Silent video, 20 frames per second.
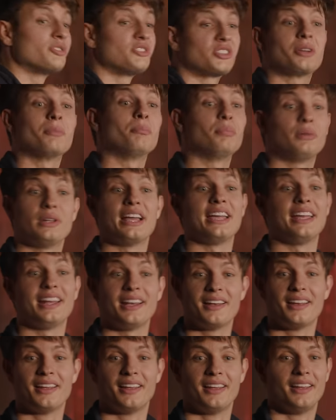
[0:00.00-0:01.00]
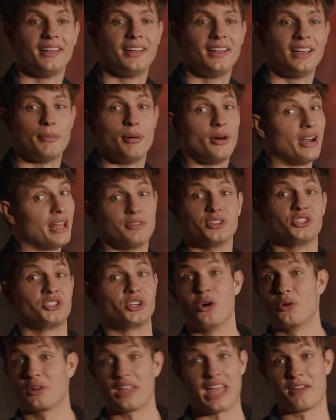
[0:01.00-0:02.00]
wants to complain about every
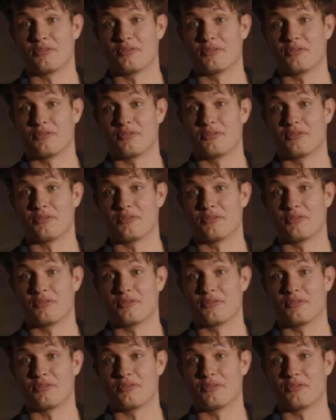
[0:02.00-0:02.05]
joke